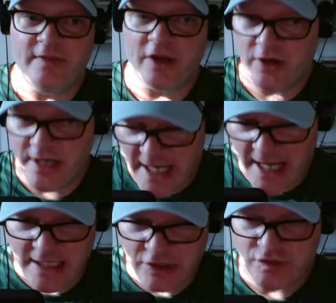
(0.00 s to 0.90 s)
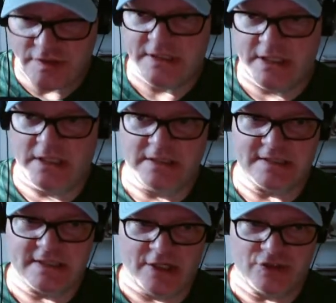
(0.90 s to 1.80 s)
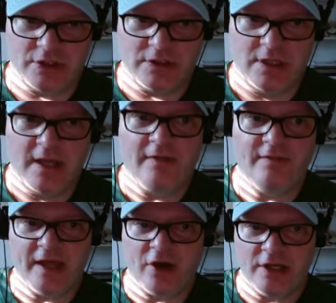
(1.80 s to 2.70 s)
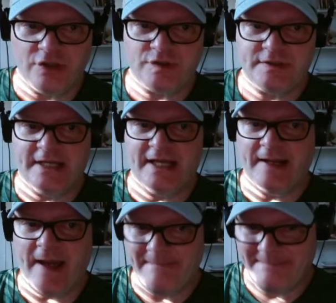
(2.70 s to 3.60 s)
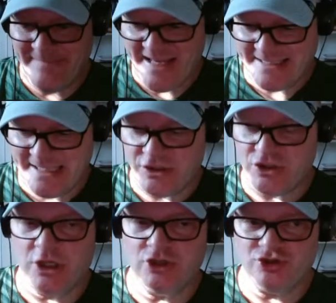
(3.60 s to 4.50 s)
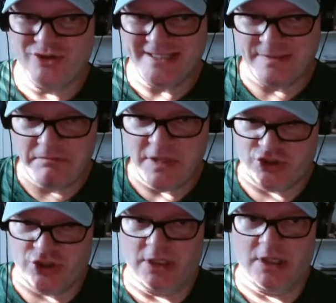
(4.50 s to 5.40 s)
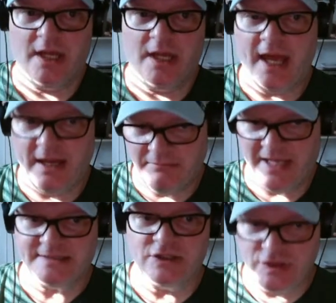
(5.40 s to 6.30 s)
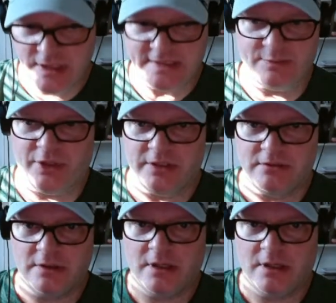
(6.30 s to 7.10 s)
They are not interested in a discussion. They are interested in message transmission and message discipline.